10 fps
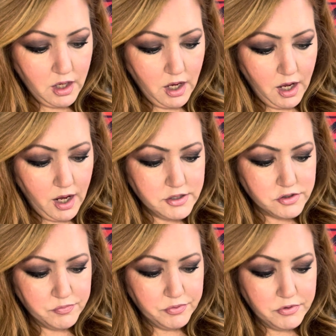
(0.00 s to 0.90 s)
Hydro
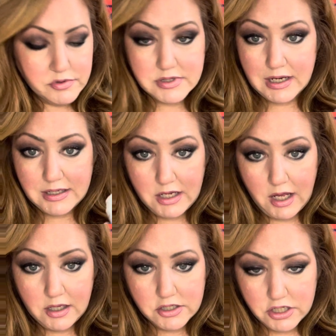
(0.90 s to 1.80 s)
Boost
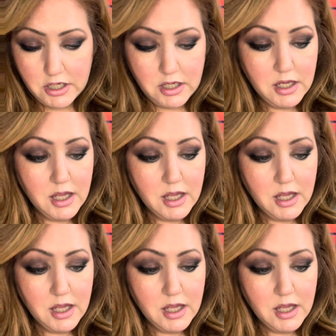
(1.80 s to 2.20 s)
Technology.